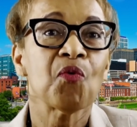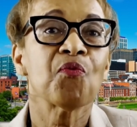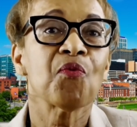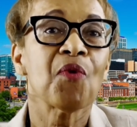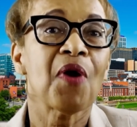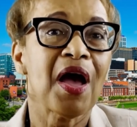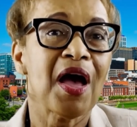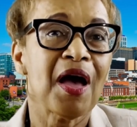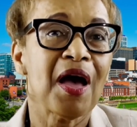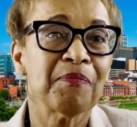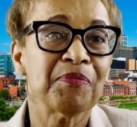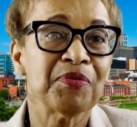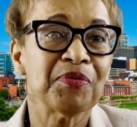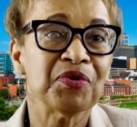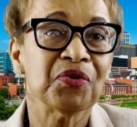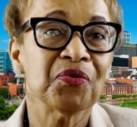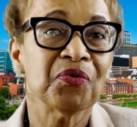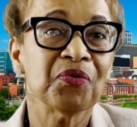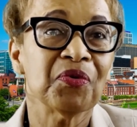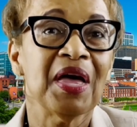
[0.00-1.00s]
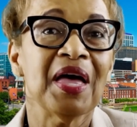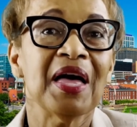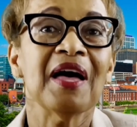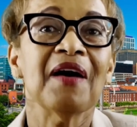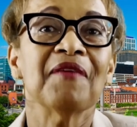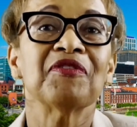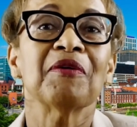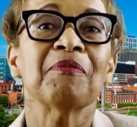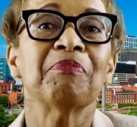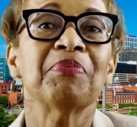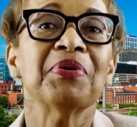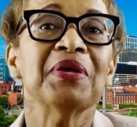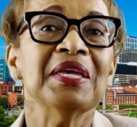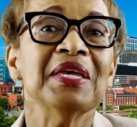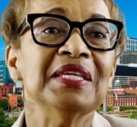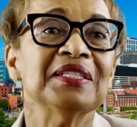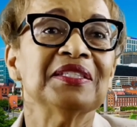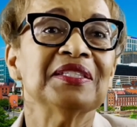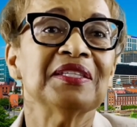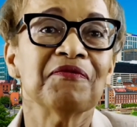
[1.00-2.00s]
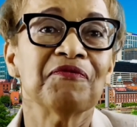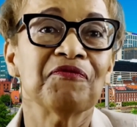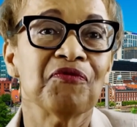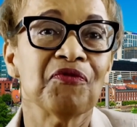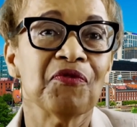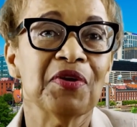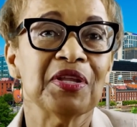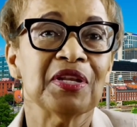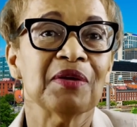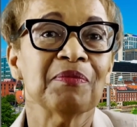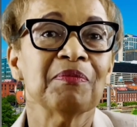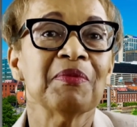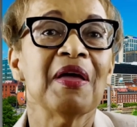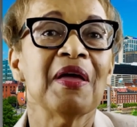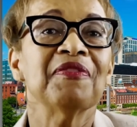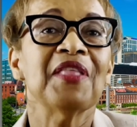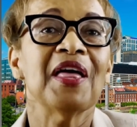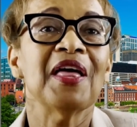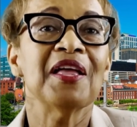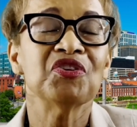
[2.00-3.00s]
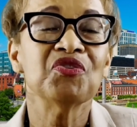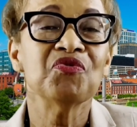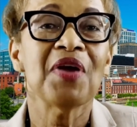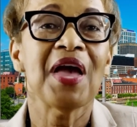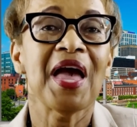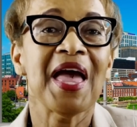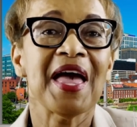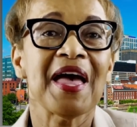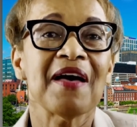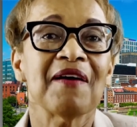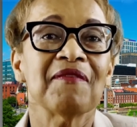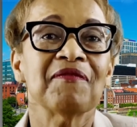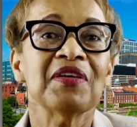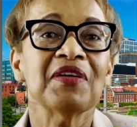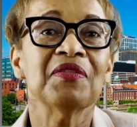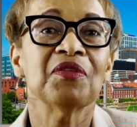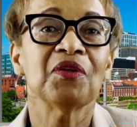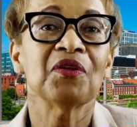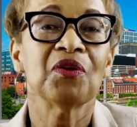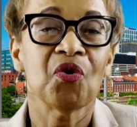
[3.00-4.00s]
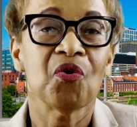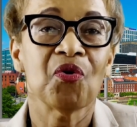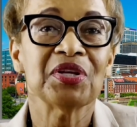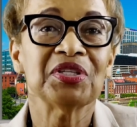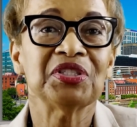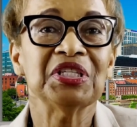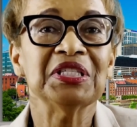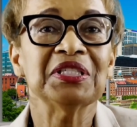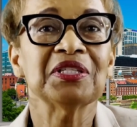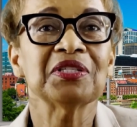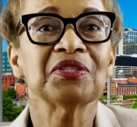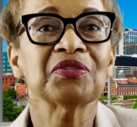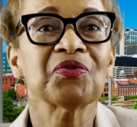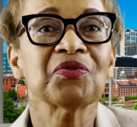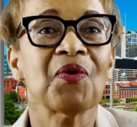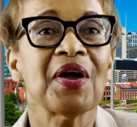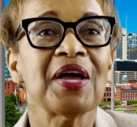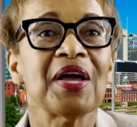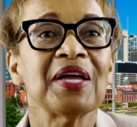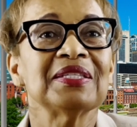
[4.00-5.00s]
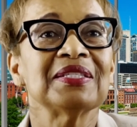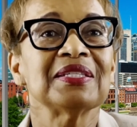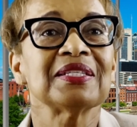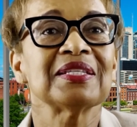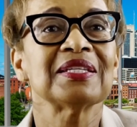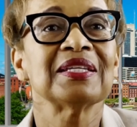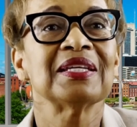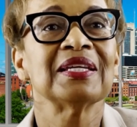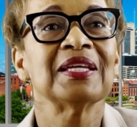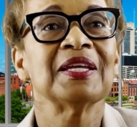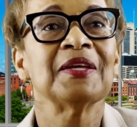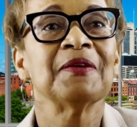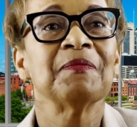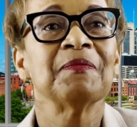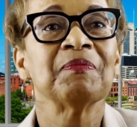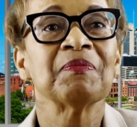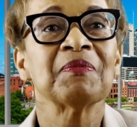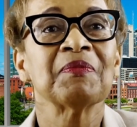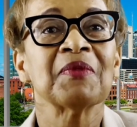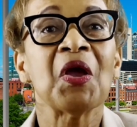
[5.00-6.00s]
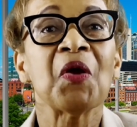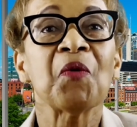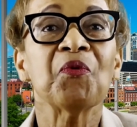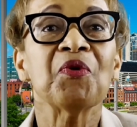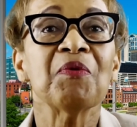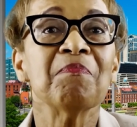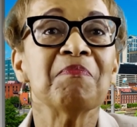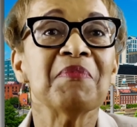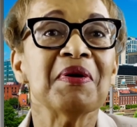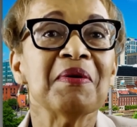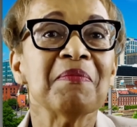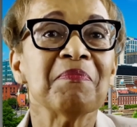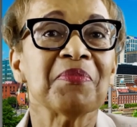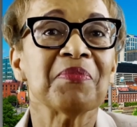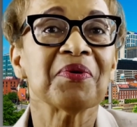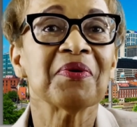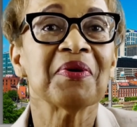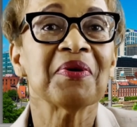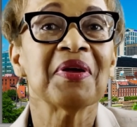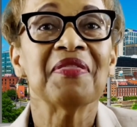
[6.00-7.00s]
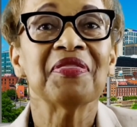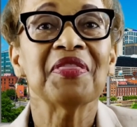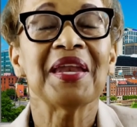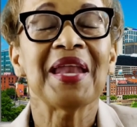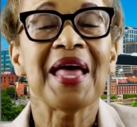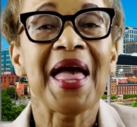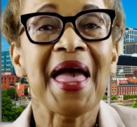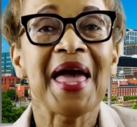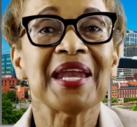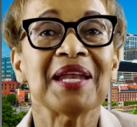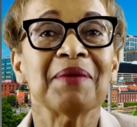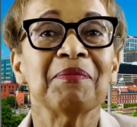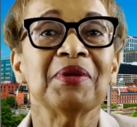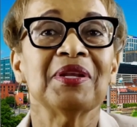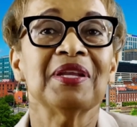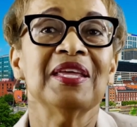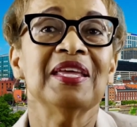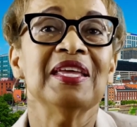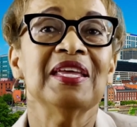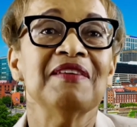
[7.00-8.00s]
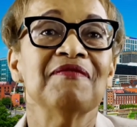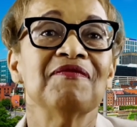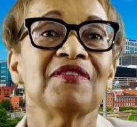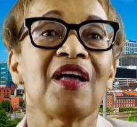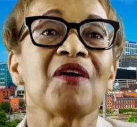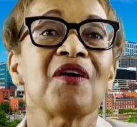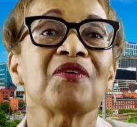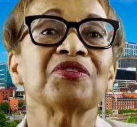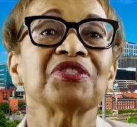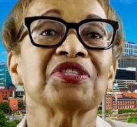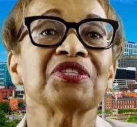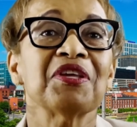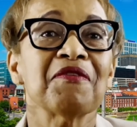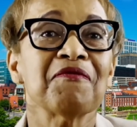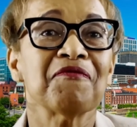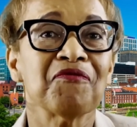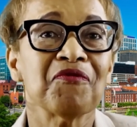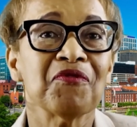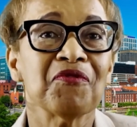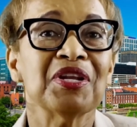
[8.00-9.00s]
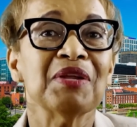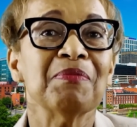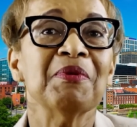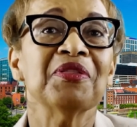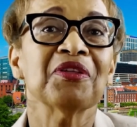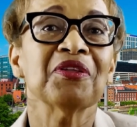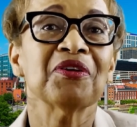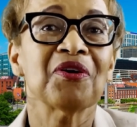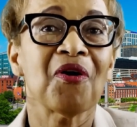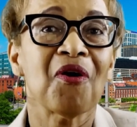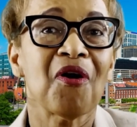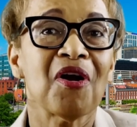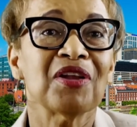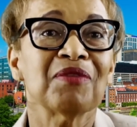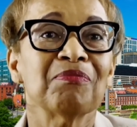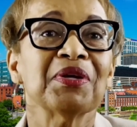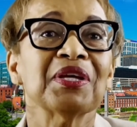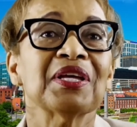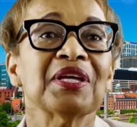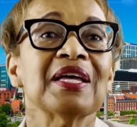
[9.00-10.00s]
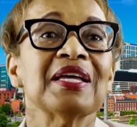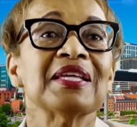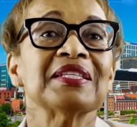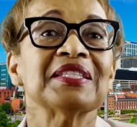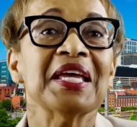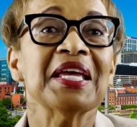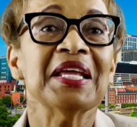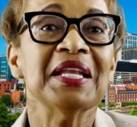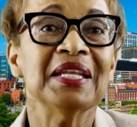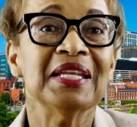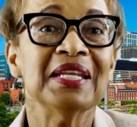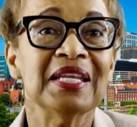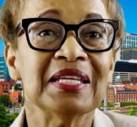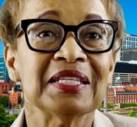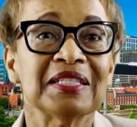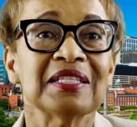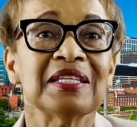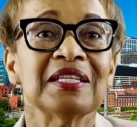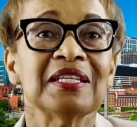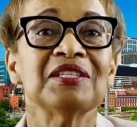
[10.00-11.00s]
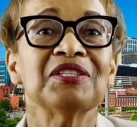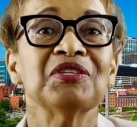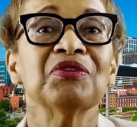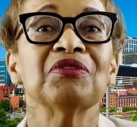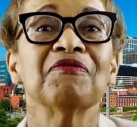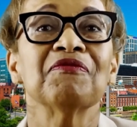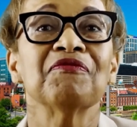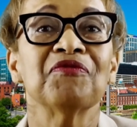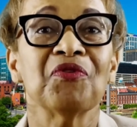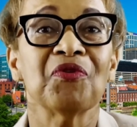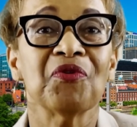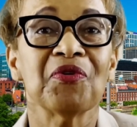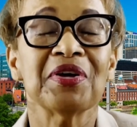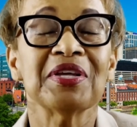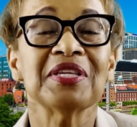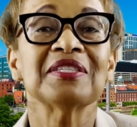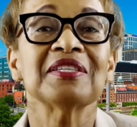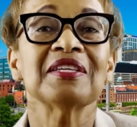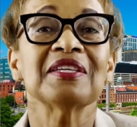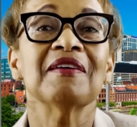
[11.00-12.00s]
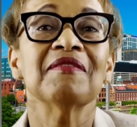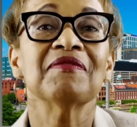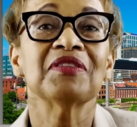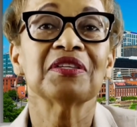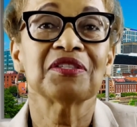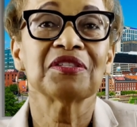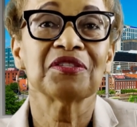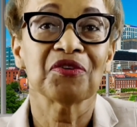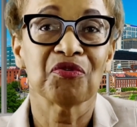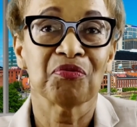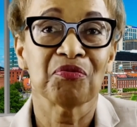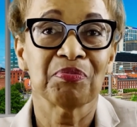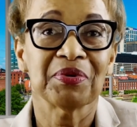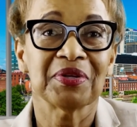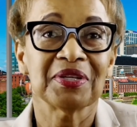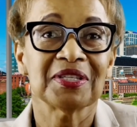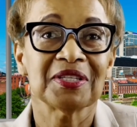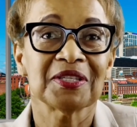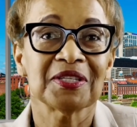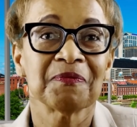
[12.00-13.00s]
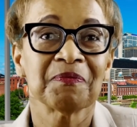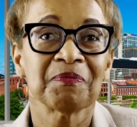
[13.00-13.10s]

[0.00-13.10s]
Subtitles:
rob you of the peace and freedom that you have in the Lord Jesus Christ. Remember that Adam and Eve lost their freedom in the garden because they listened to the voice of the serpent.